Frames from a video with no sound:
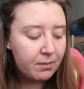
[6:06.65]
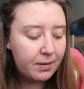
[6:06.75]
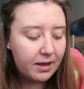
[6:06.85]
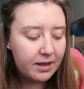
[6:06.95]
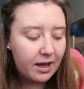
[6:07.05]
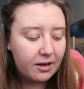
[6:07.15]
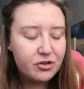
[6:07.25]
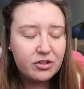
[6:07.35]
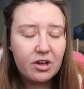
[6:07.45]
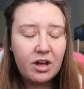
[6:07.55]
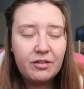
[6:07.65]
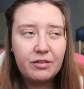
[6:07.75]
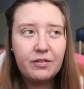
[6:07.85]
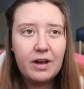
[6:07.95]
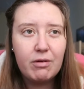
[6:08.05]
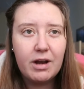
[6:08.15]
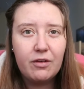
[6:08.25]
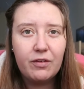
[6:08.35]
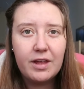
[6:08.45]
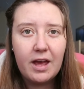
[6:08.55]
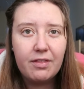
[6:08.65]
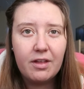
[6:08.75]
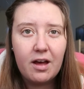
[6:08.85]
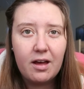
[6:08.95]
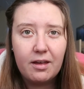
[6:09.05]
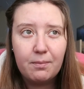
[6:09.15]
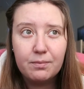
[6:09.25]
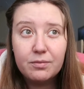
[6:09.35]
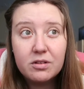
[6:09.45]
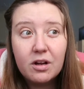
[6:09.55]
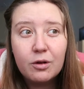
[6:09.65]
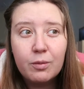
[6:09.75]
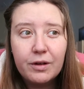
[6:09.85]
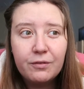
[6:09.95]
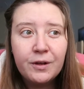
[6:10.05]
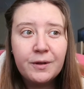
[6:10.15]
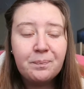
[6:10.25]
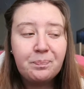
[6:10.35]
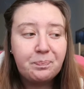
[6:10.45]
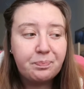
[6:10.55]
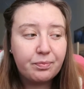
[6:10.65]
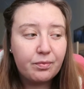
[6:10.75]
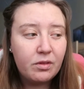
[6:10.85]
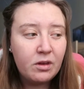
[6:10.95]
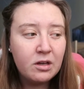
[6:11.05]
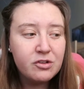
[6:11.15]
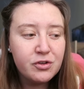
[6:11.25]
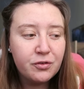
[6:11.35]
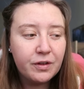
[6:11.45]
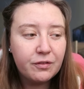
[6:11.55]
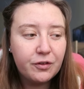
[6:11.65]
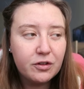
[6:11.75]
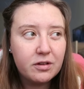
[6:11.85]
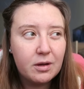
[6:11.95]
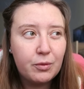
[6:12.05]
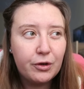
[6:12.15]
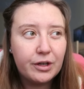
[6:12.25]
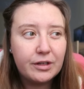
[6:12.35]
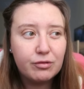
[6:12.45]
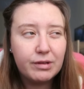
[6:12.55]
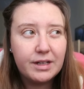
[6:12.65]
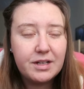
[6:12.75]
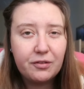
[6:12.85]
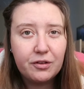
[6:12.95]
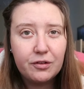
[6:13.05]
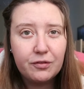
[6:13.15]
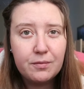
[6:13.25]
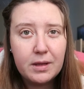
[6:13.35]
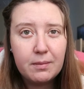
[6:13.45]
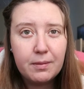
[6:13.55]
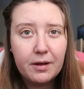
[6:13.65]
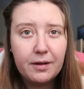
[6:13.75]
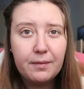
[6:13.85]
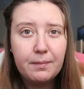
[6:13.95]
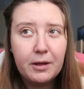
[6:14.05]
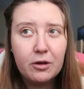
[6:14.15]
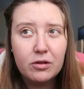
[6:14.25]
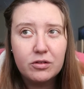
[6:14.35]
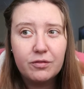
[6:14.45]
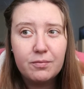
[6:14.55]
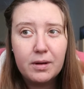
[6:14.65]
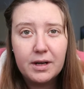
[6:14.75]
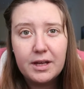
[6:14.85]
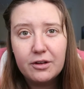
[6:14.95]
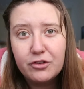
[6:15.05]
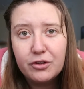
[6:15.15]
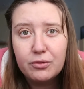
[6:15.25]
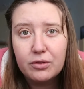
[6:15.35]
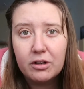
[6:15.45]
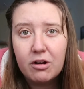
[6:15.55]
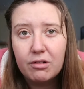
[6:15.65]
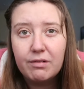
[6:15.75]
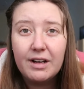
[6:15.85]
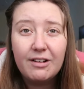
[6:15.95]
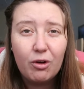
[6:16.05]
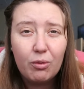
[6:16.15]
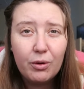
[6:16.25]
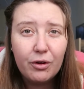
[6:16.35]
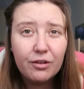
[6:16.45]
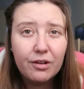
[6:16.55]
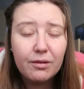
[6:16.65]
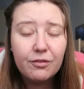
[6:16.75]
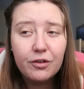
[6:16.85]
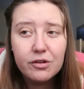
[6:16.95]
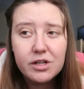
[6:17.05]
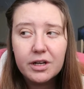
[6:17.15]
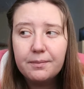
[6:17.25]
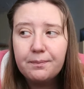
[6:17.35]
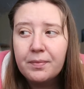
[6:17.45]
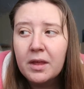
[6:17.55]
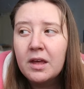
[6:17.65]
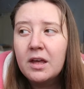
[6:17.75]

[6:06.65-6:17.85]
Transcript: But yeah, I just haven't found anything yet that I'm stuck with. I do think full-time working is really difficult for me, but because of money issues, I can't really not work full-time.